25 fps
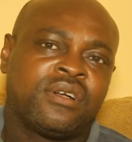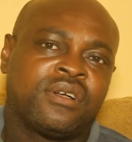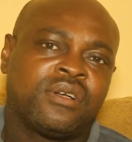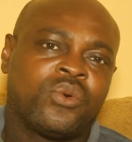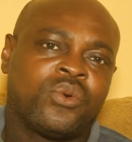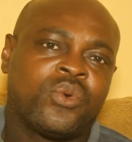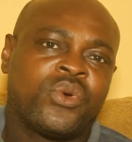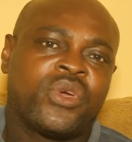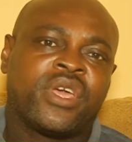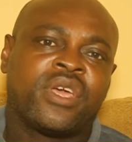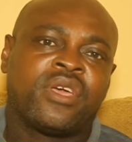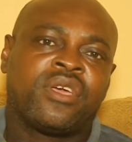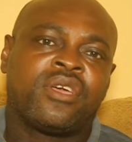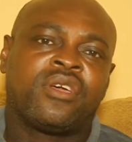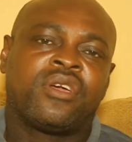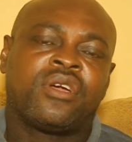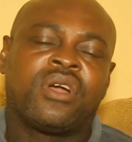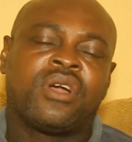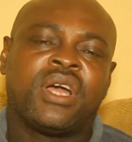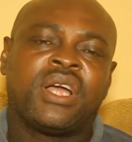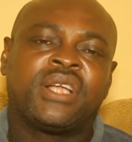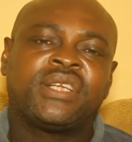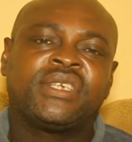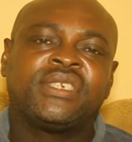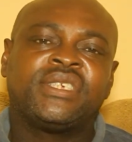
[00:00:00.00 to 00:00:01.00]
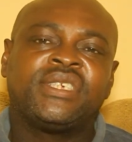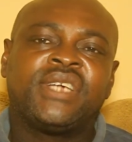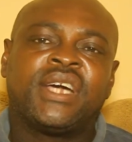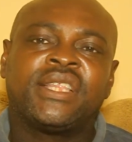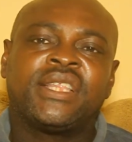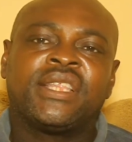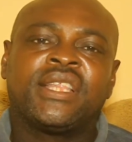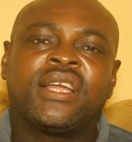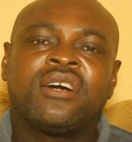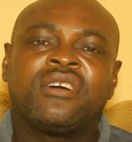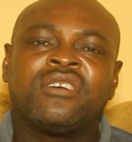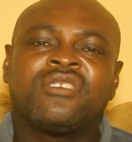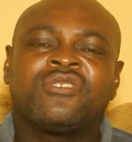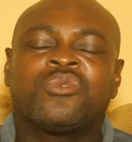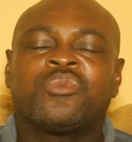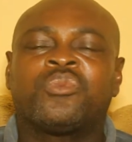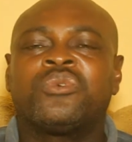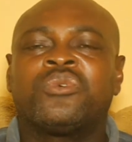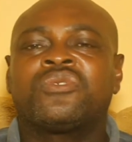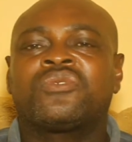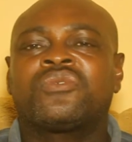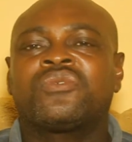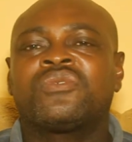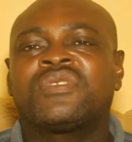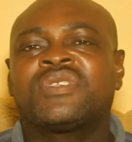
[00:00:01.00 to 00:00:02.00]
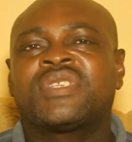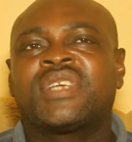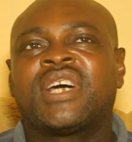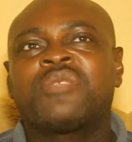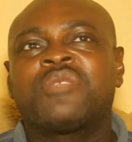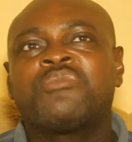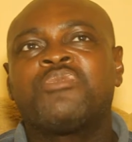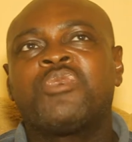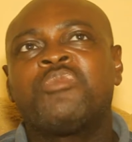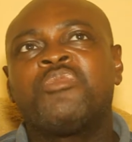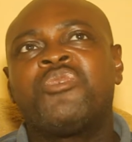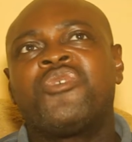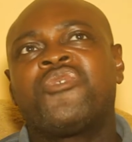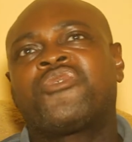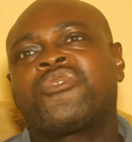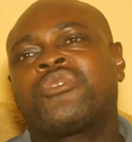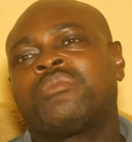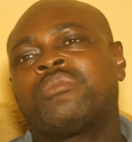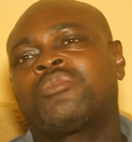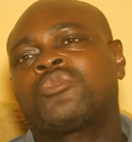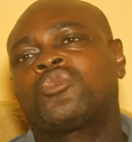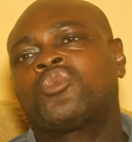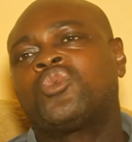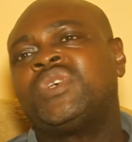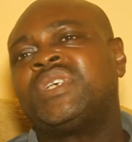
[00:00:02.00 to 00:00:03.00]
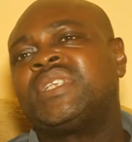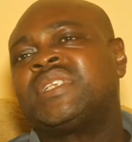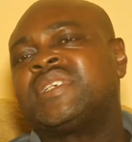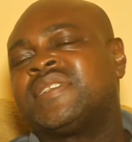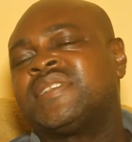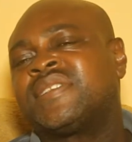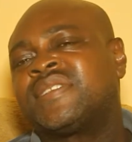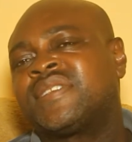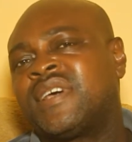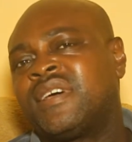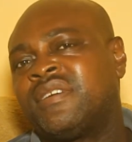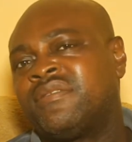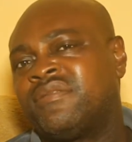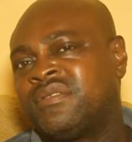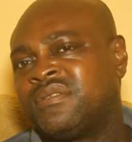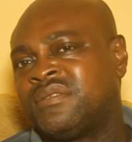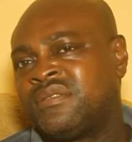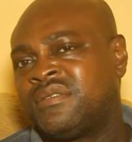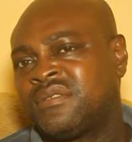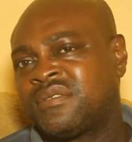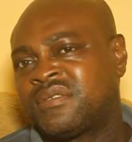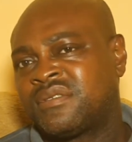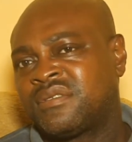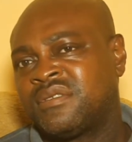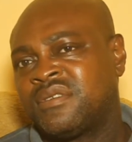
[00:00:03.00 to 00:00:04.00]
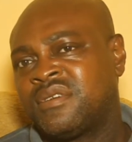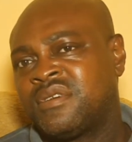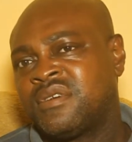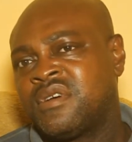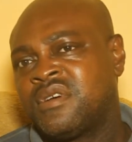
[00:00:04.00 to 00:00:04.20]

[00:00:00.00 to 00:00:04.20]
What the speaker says: Echija now is supposed to start maybe from 27th.